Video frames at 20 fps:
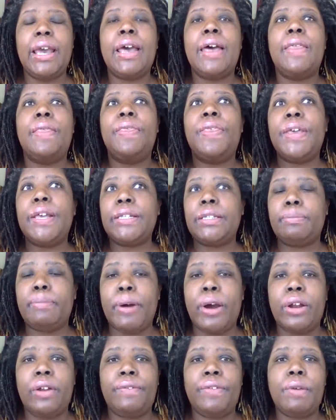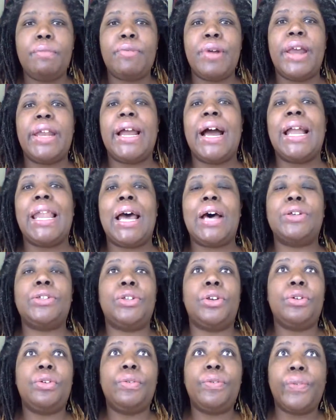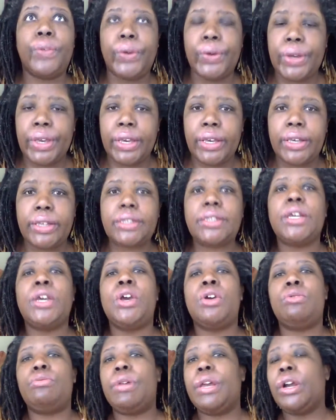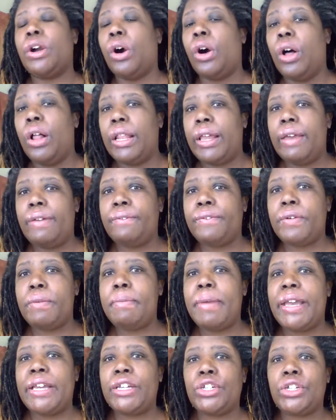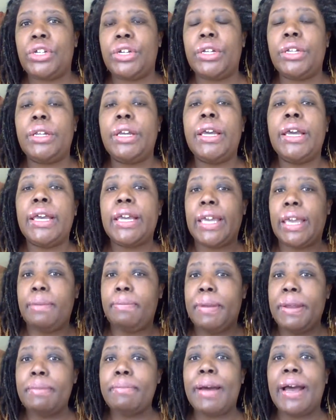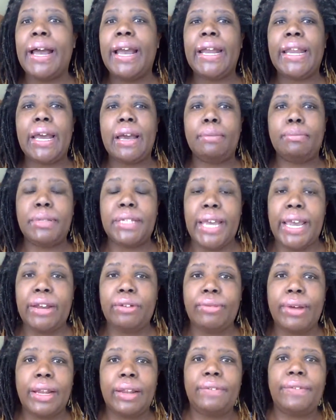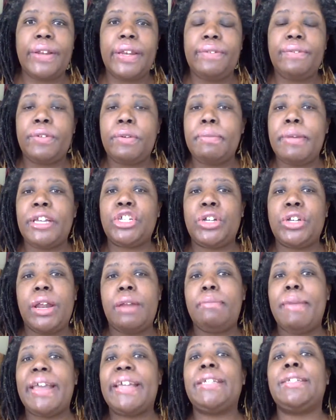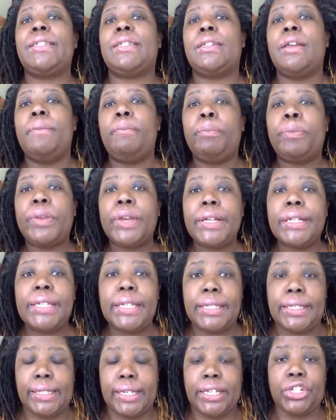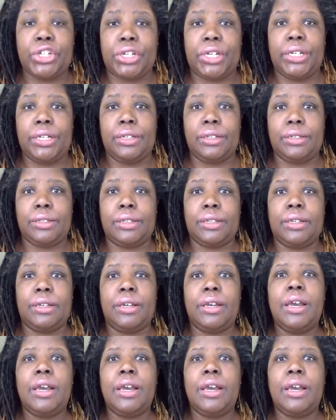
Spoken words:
This part of your brain allows you to focus, recall information, keep in mind, update relevant information, and makes decisions.